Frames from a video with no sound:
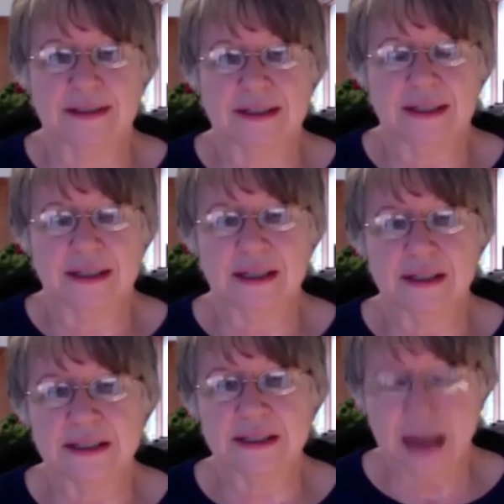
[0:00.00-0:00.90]

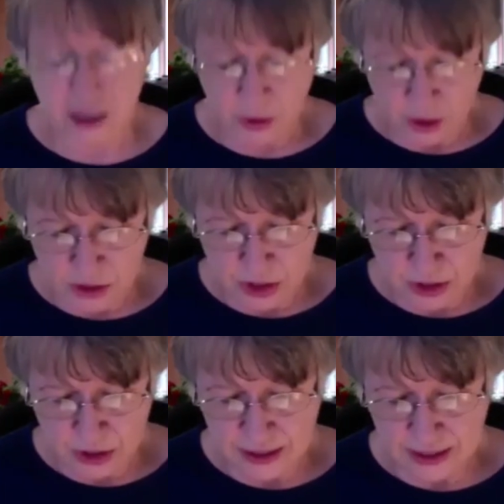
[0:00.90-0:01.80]
is that
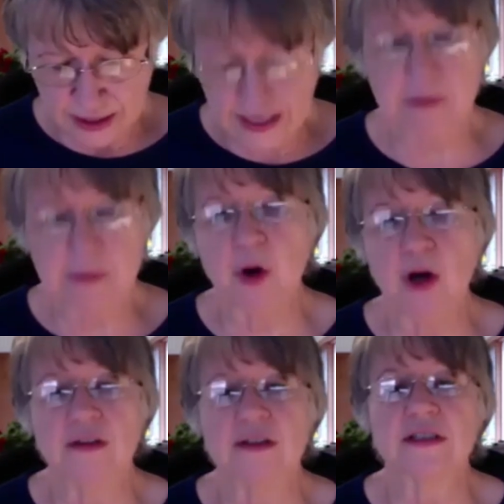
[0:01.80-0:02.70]
agriculture can be part
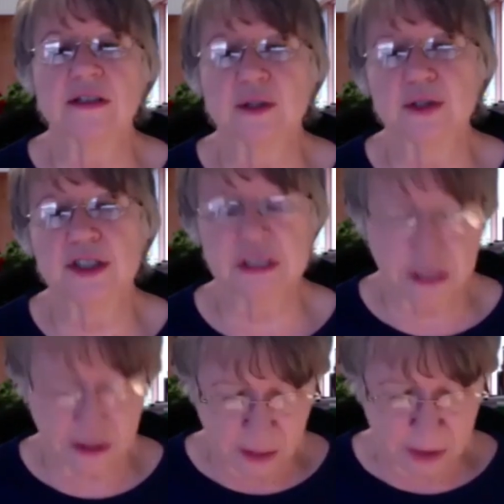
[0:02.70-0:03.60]
of the solution to
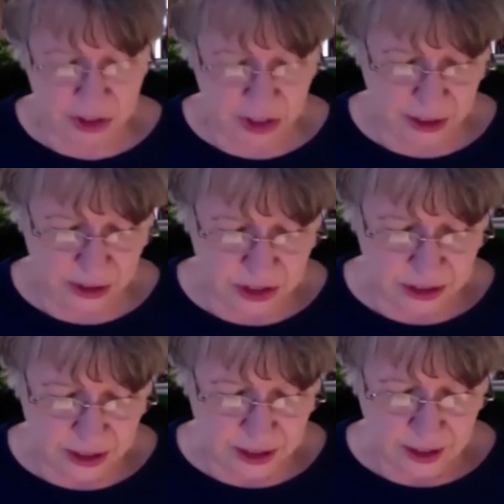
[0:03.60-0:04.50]
climate change.
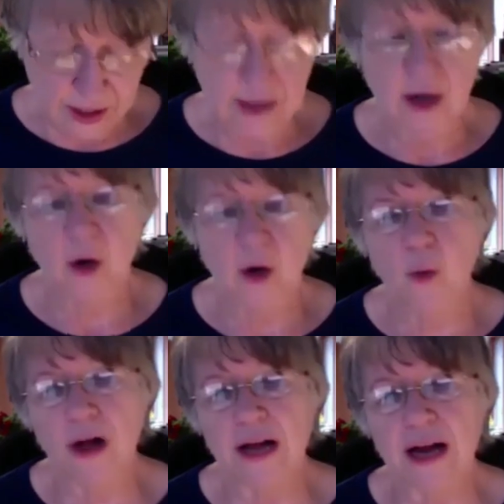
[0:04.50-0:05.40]

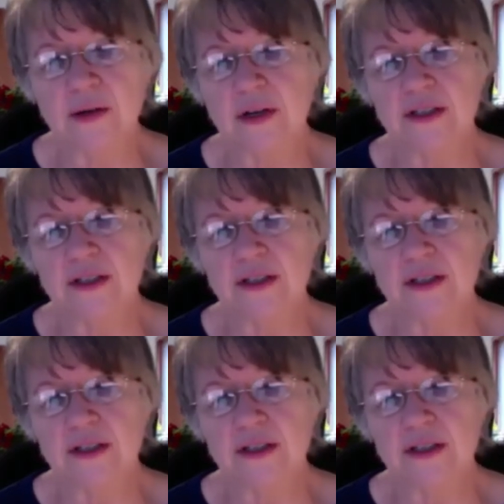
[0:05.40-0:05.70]
While agriculture